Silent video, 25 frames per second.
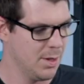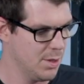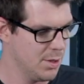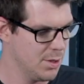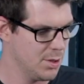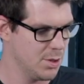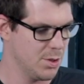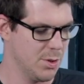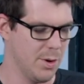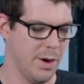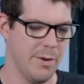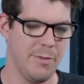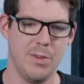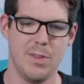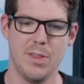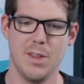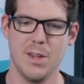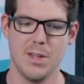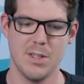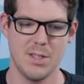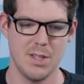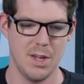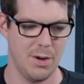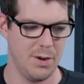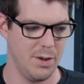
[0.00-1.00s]
So everything
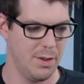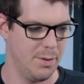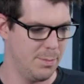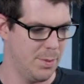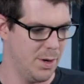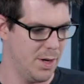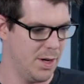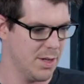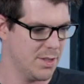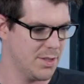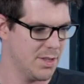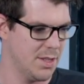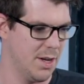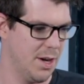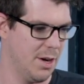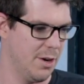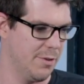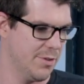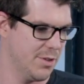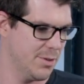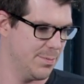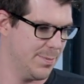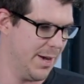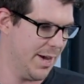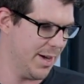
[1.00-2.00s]
is out of the box and out of
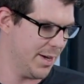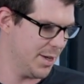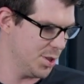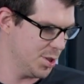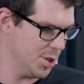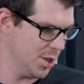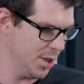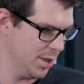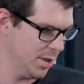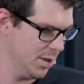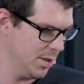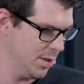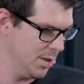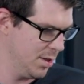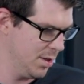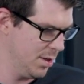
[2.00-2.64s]
its packaging.